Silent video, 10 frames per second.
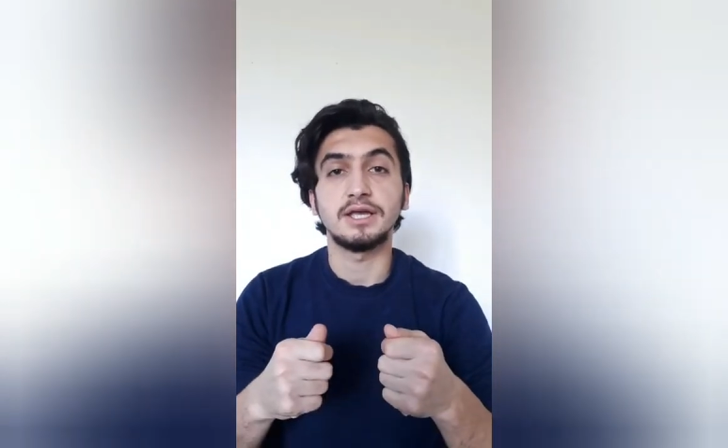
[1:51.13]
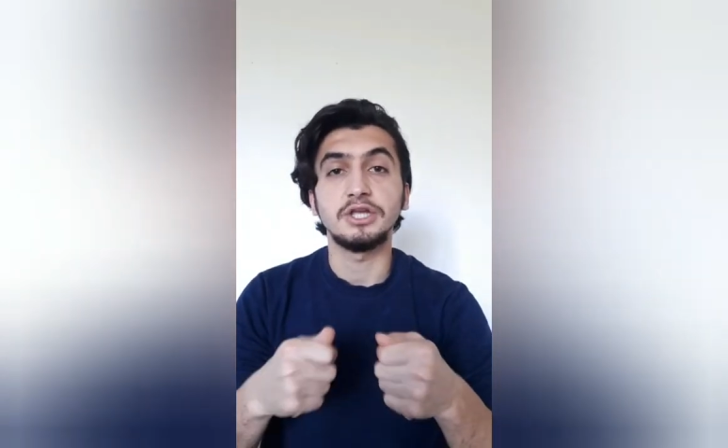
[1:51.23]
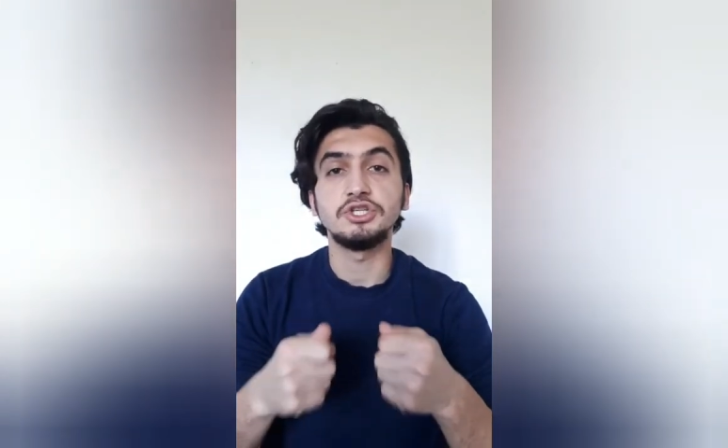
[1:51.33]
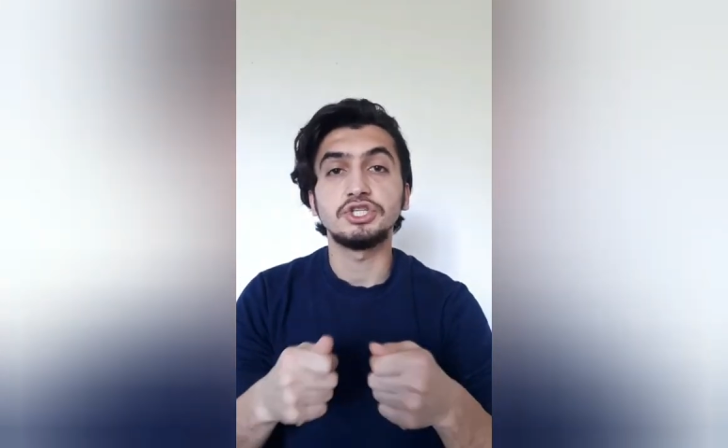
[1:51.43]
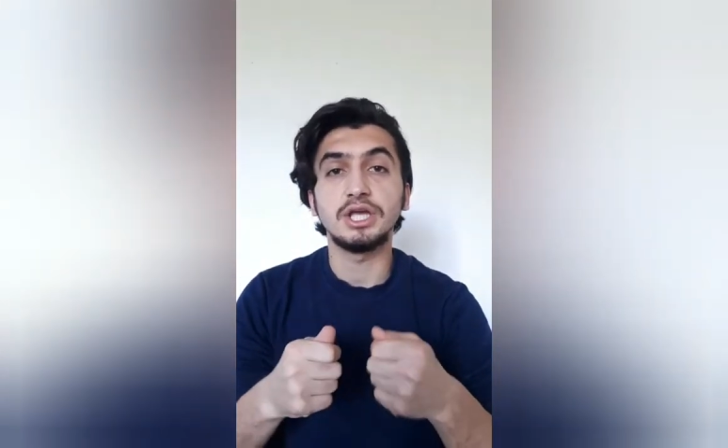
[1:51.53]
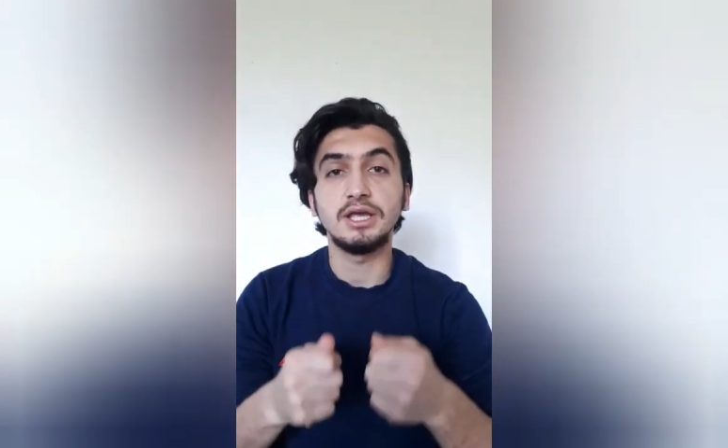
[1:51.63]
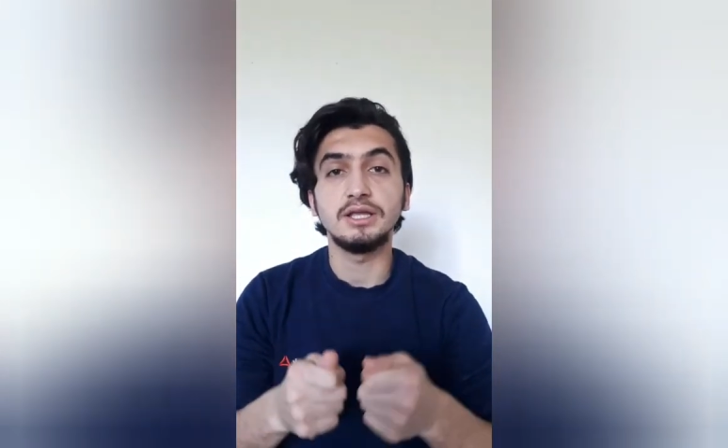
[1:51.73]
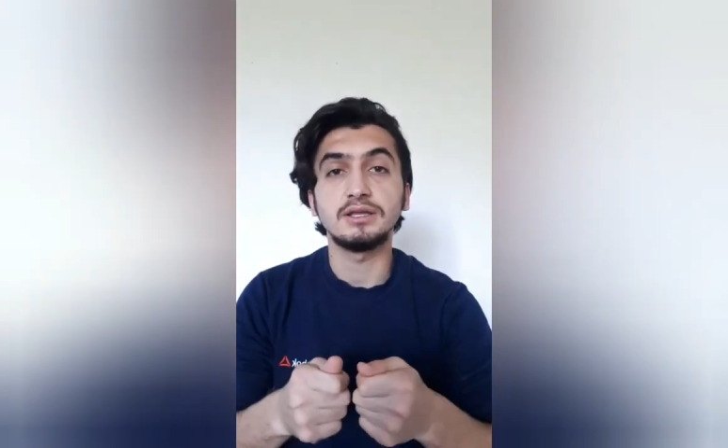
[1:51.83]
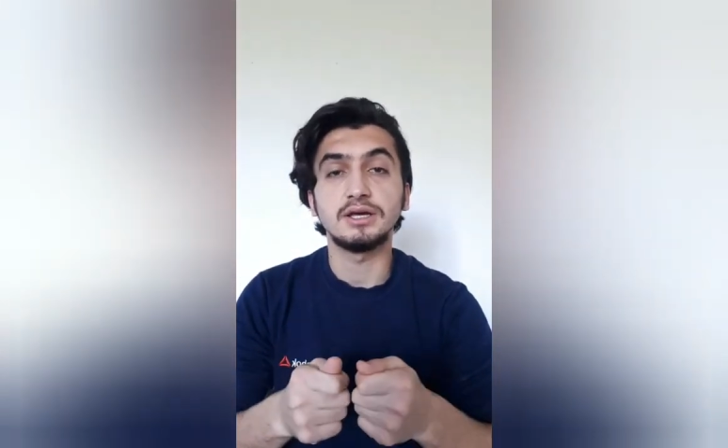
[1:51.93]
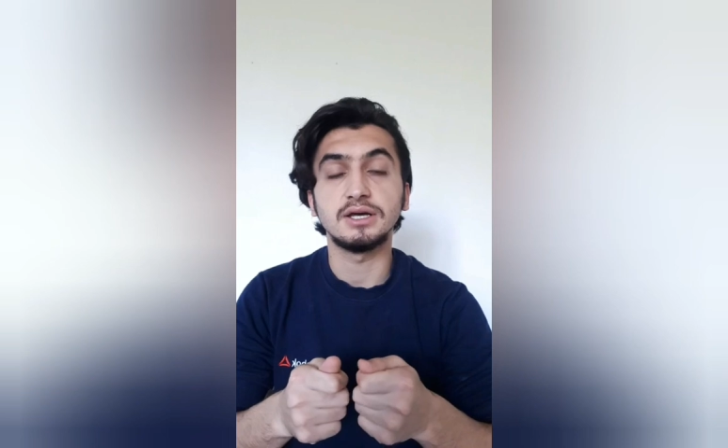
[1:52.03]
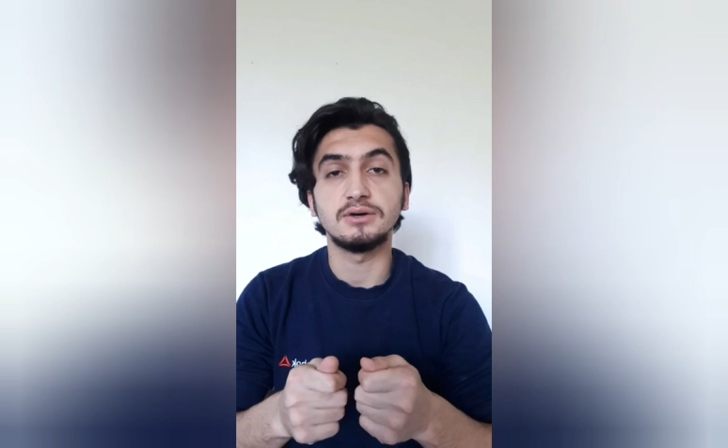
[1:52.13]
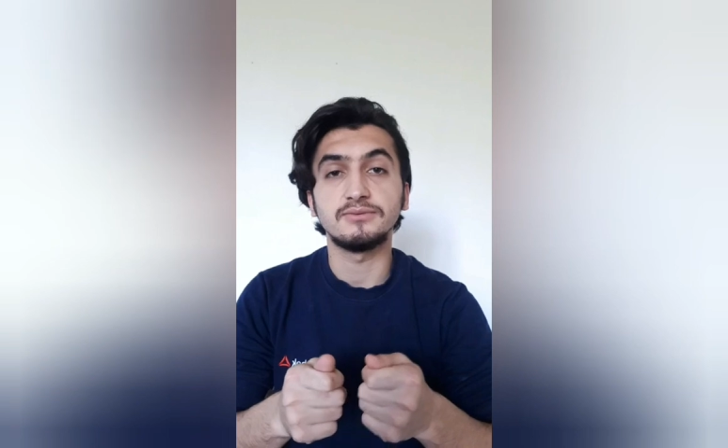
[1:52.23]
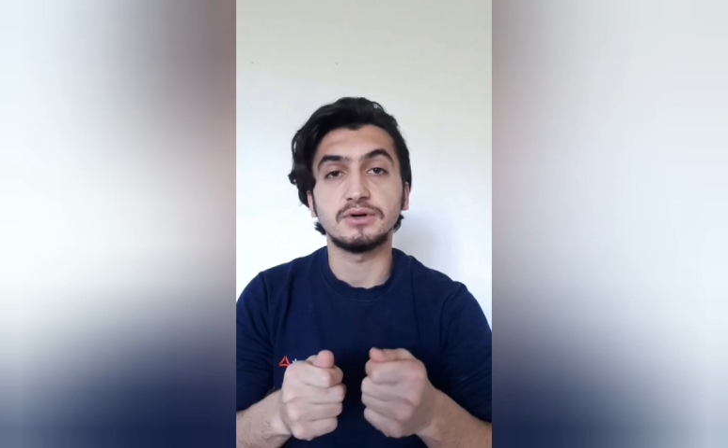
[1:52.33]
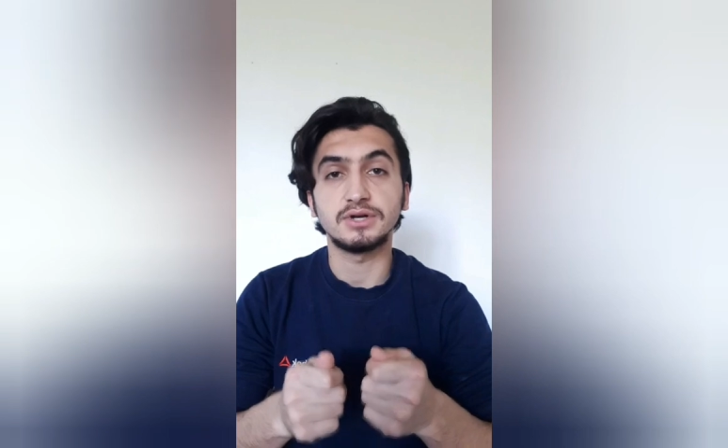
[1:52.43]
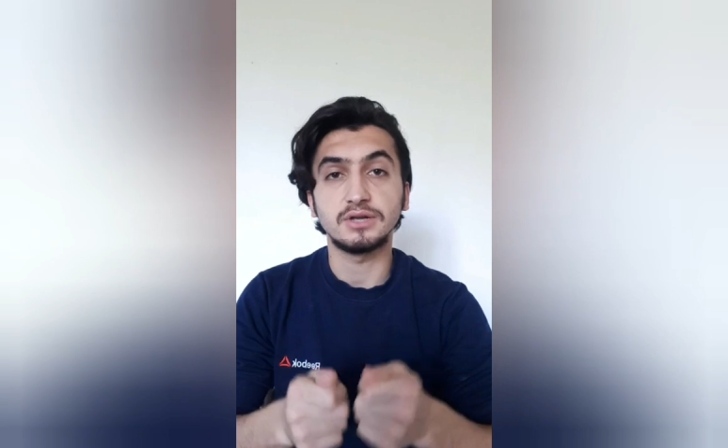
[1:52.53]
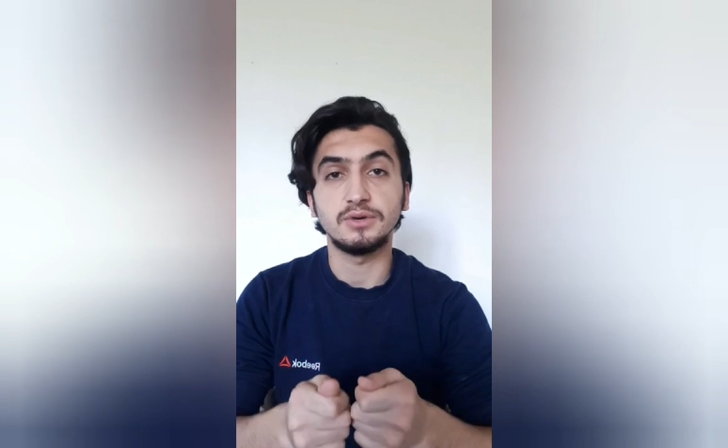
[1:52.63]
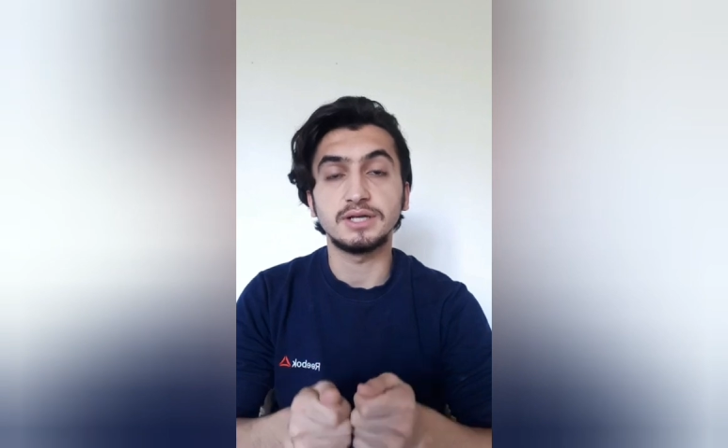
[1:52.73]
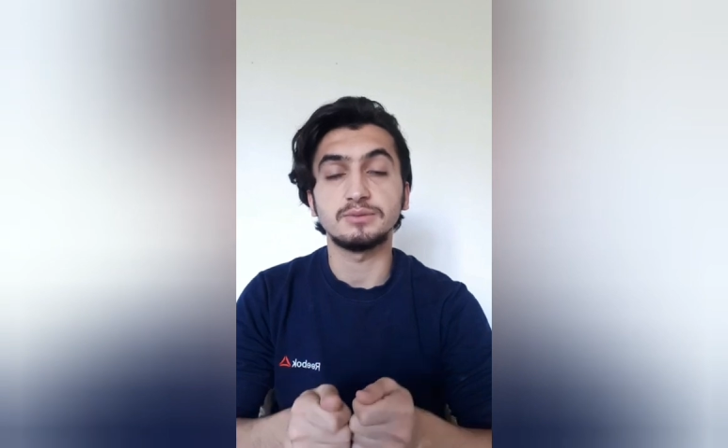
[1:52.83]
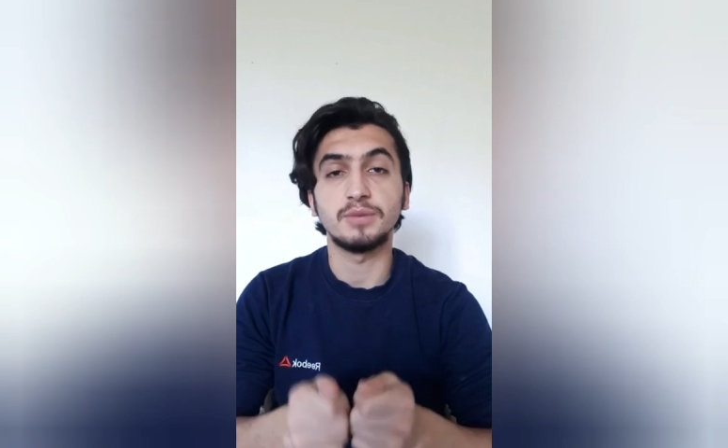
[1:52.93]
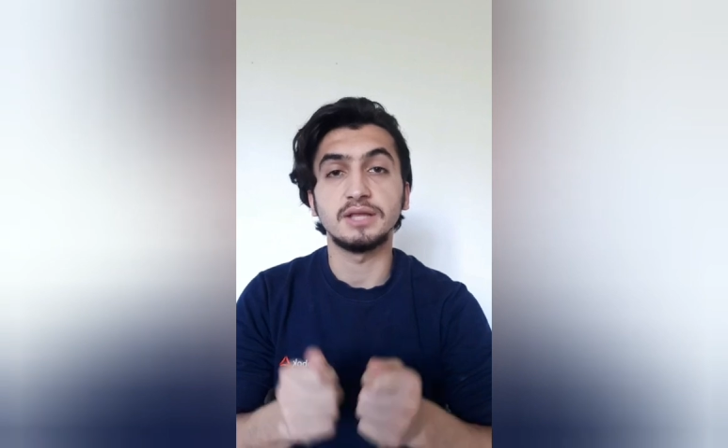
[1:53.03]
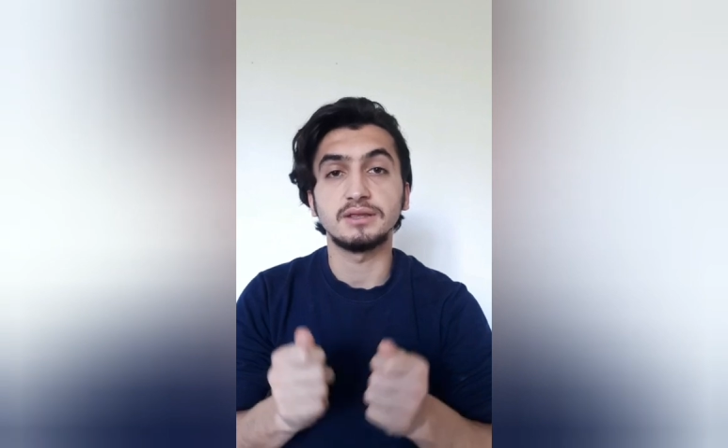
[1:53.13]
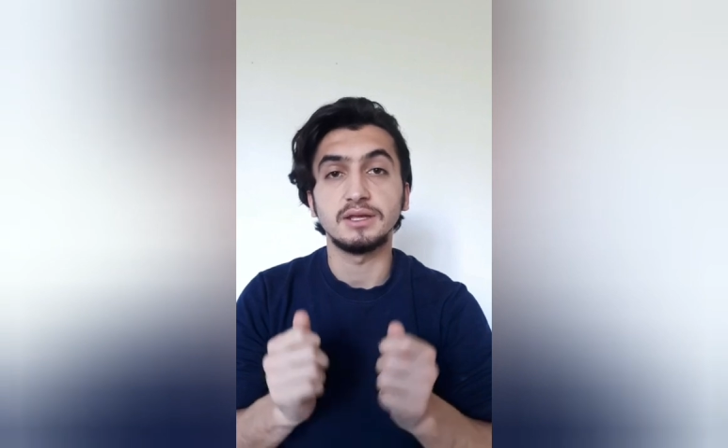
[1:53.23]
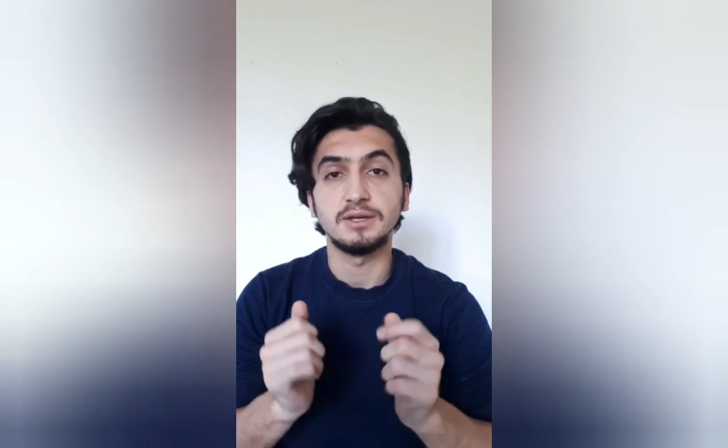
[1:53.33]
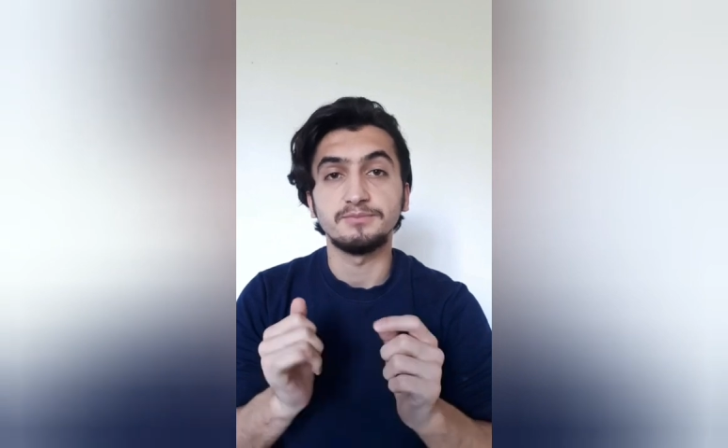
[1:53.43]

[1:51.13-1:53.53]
initiate of recruitment